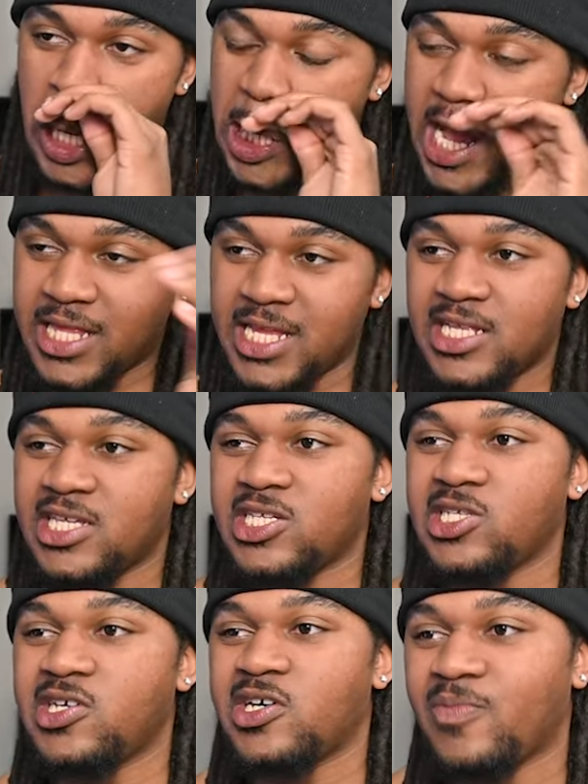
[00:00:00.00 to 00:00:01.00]
I think this
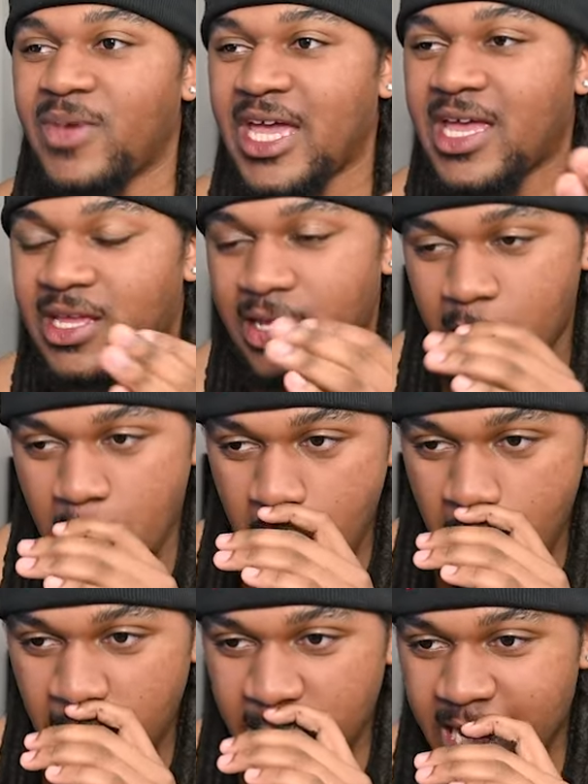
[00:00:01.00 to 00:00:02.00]
is good, man.
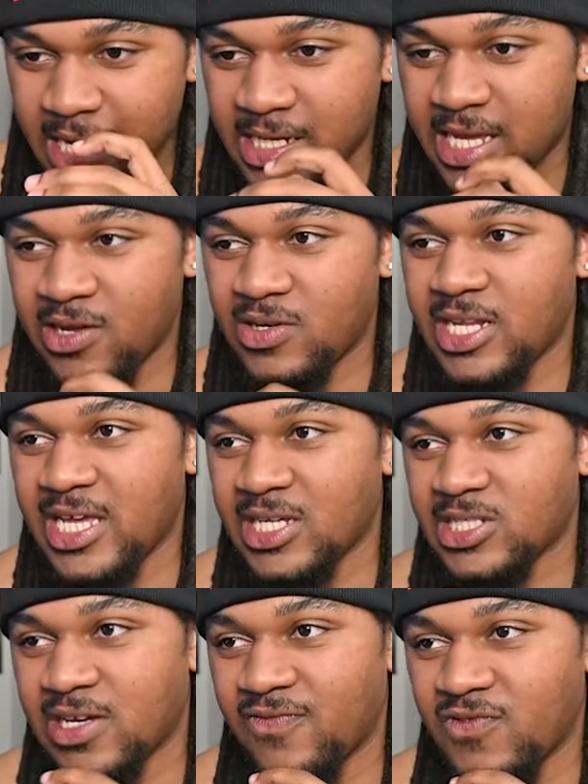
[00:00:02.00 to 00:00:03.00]
Lockdown decks, I